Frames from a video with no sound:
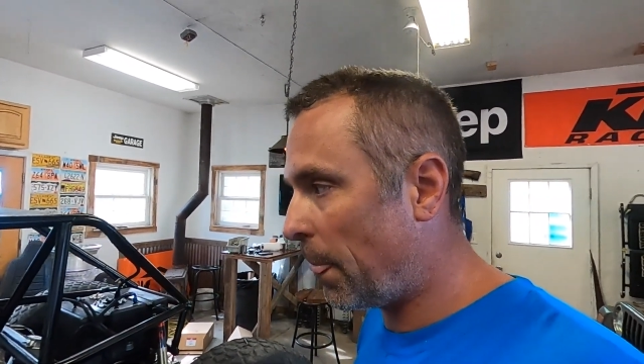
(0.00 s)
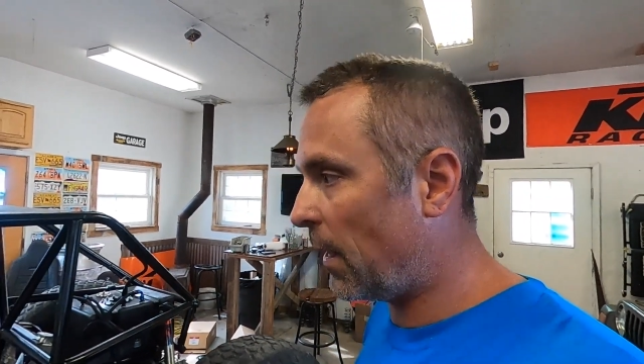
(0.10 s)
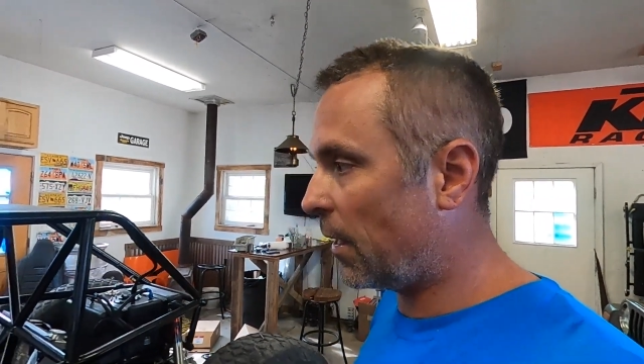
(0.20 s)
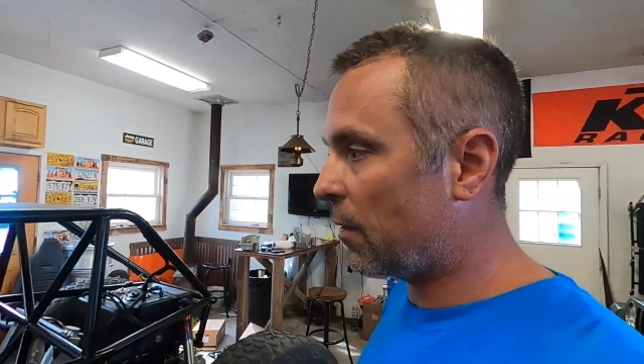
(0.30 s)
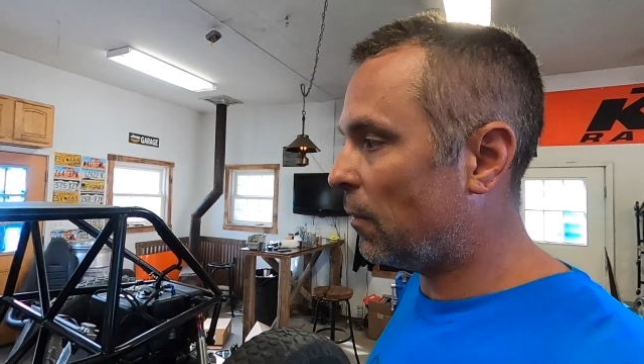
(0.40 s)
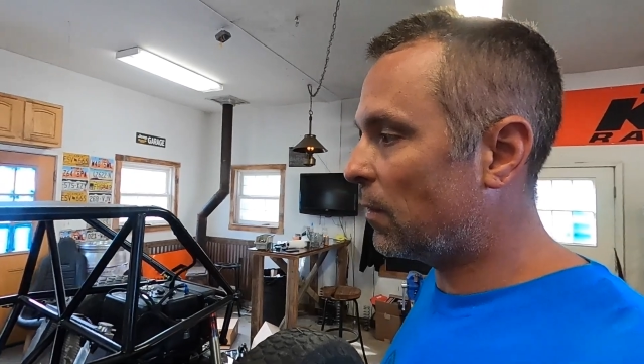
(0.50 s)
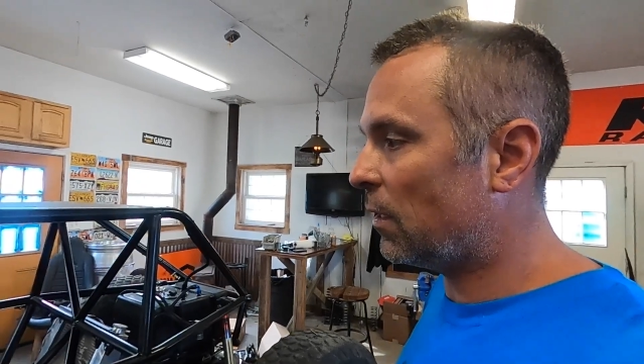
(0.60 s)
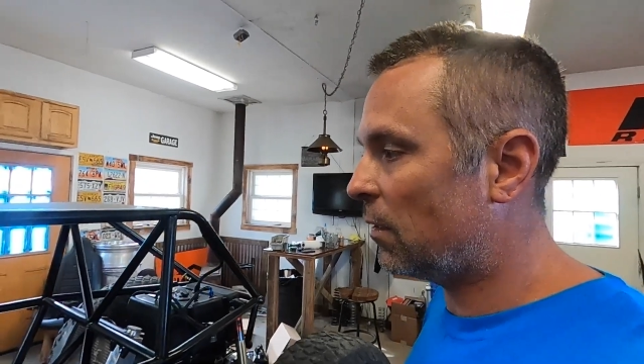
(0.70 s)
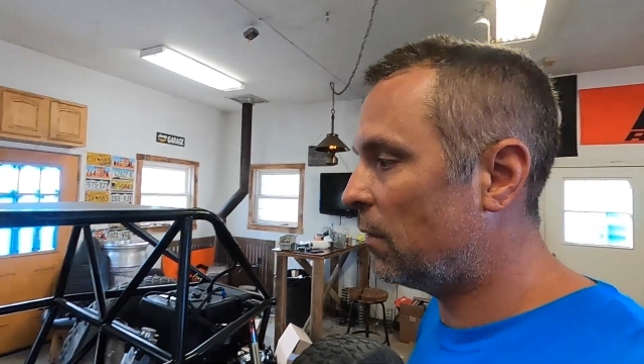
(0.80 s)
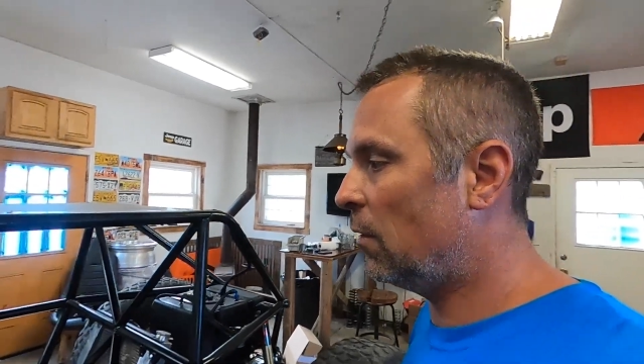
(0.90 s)
I go
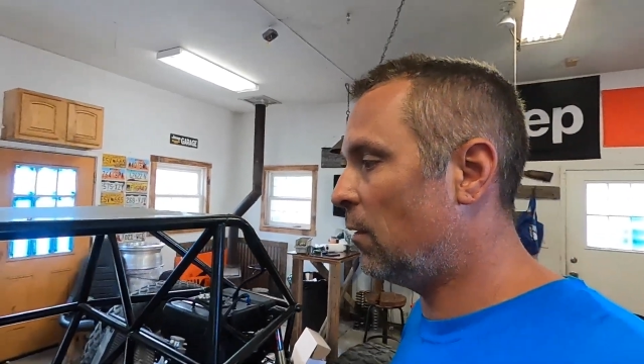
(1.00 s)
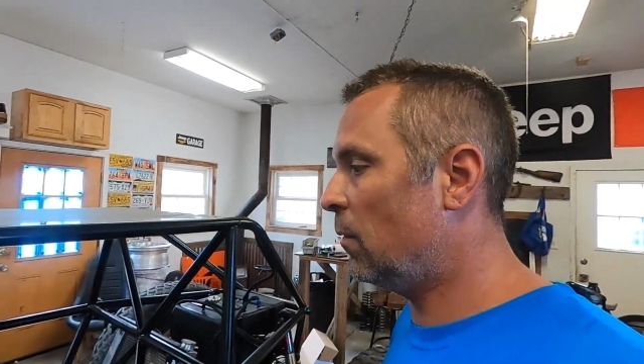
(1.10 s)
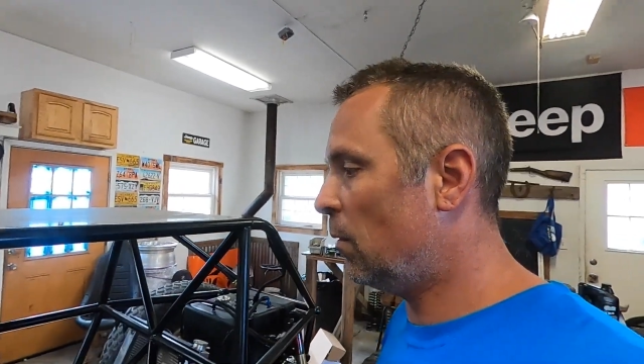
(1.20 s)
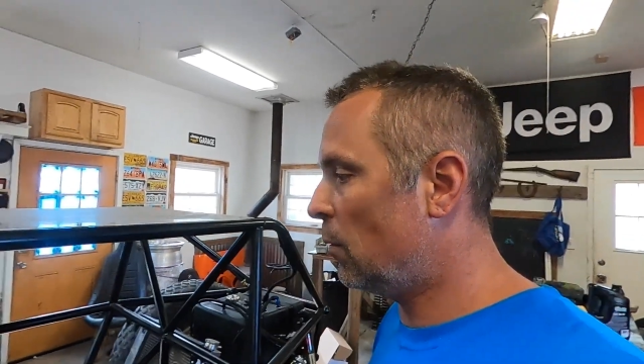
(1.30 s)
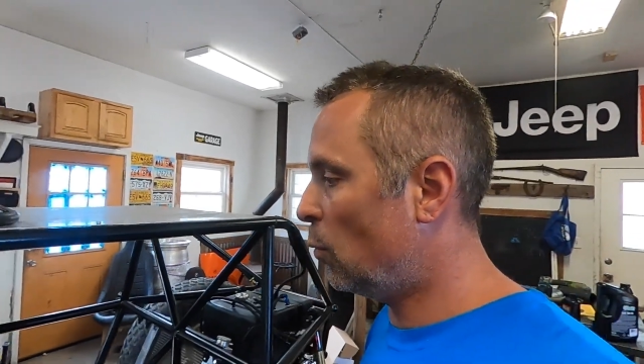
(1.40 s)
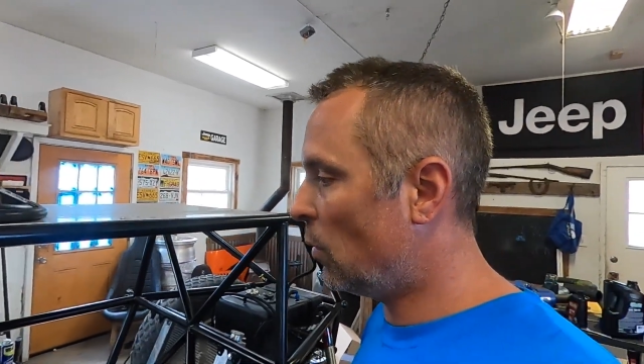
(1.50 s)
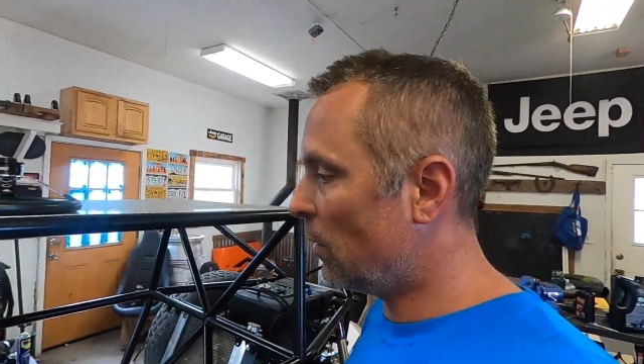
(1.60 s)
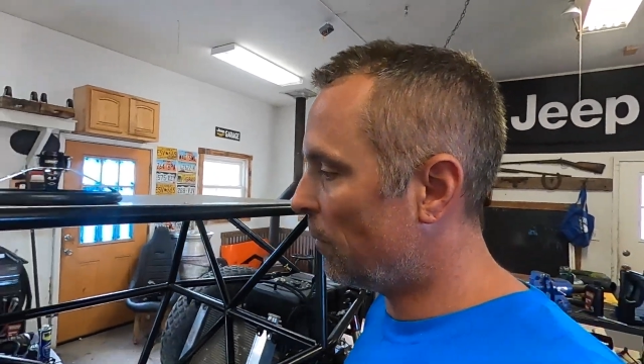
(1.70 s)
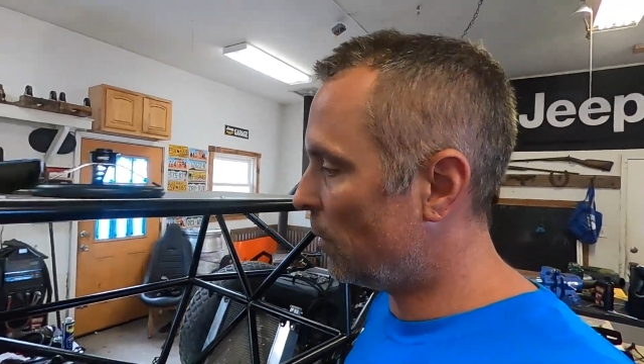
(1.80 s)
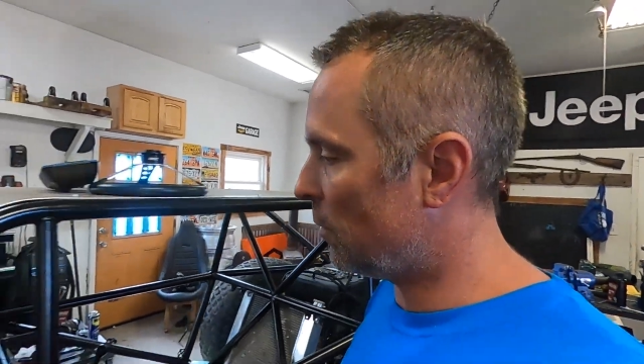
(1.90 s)
get a new one
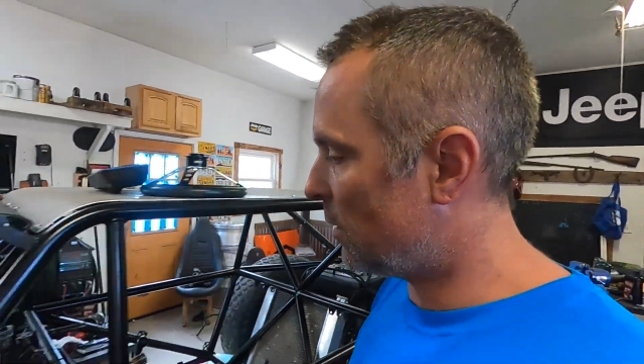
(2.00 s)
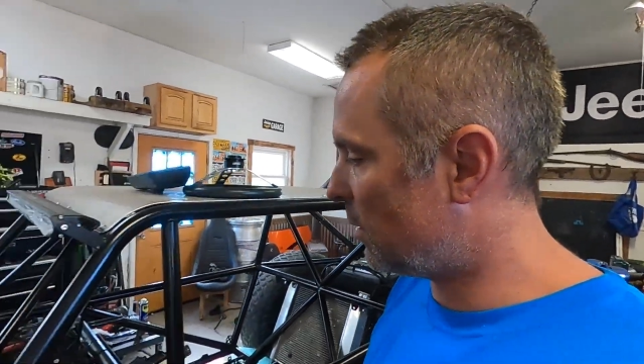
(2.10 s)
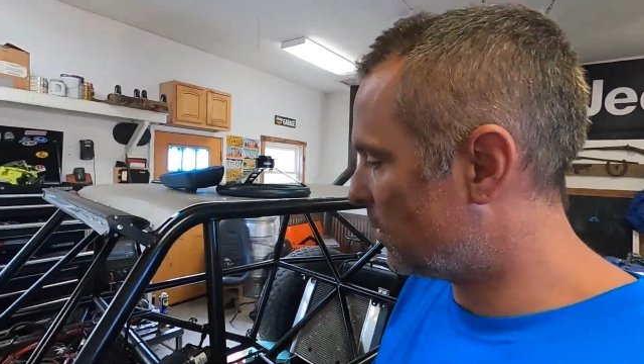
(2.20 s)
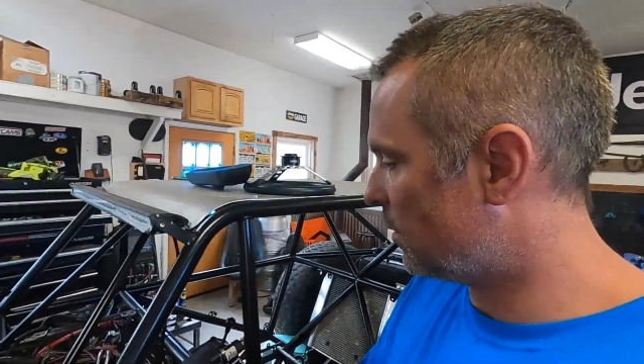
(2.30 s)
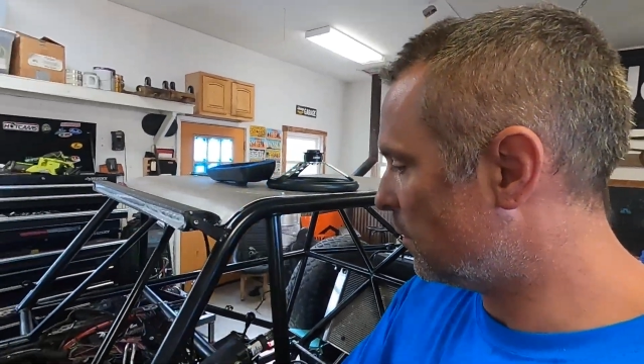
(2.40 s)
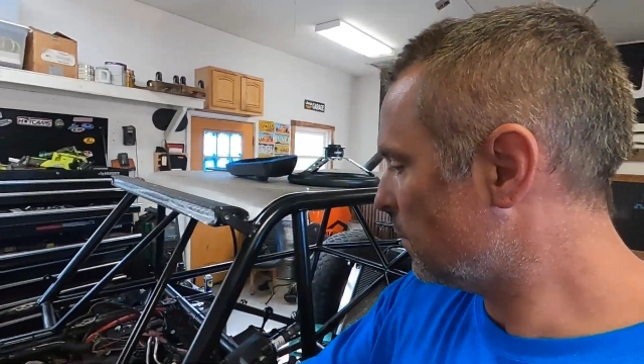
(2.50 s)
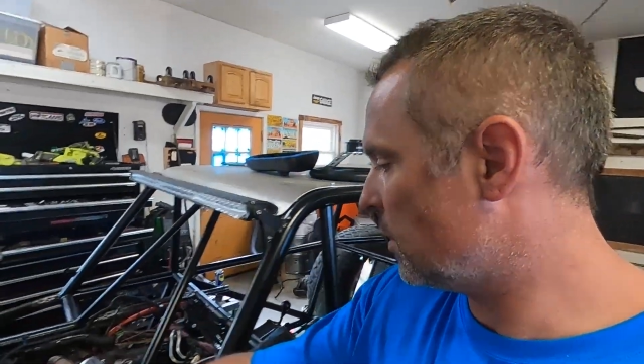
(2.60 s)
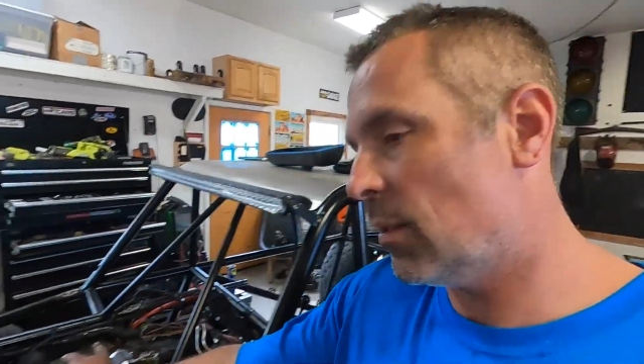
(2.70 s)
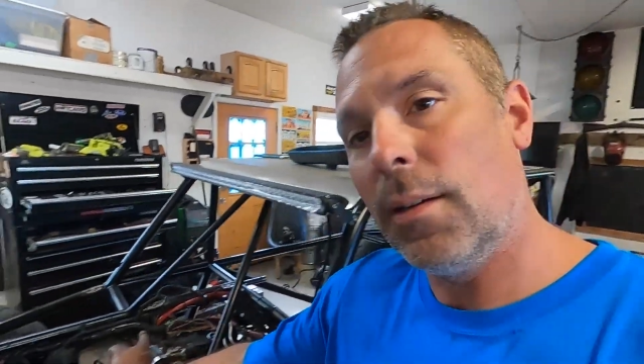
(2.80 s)
of those systems,